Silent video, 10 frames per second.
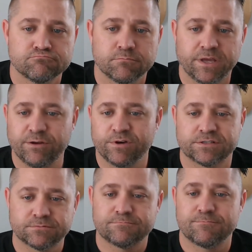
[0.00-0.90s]

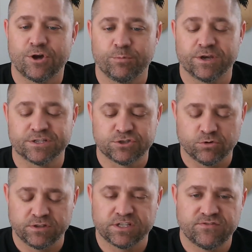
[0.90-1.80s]
anyways, I hope you guys
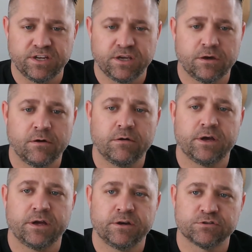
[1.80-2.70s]
enjoyed this video.
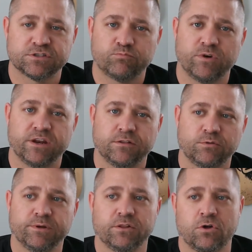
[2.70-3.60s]
I know it's ran a little
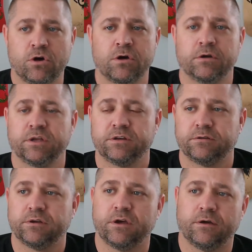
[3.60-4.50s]
bit long, and
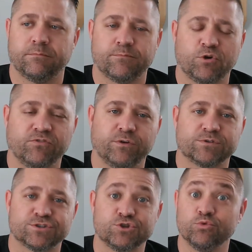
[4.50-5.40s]
hopefully it
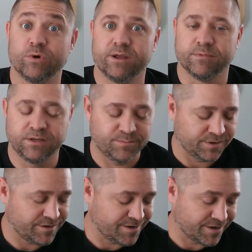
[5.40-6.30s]
wasn't too rambly, but
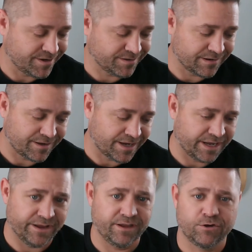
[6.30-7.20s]

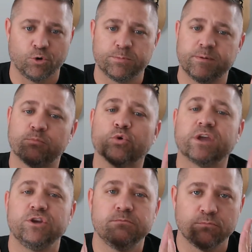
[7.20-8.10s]
I hope to be
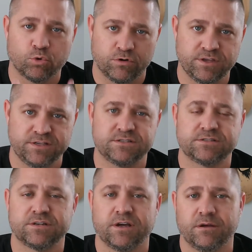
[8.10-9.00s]
bringing you more of these
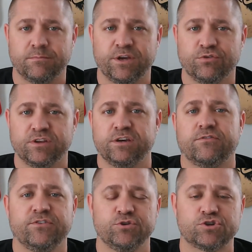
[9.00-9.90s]
here in the near
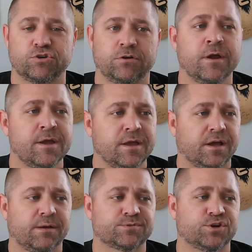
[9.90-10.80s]
future.
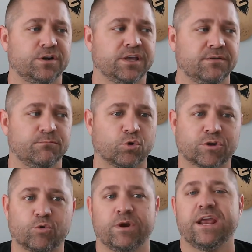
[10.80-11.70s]
I'm starting to get more
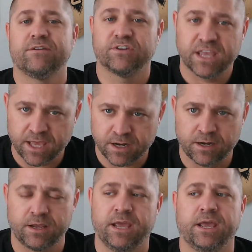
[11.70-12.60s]
creative
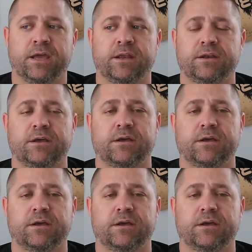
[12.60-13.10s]
again, and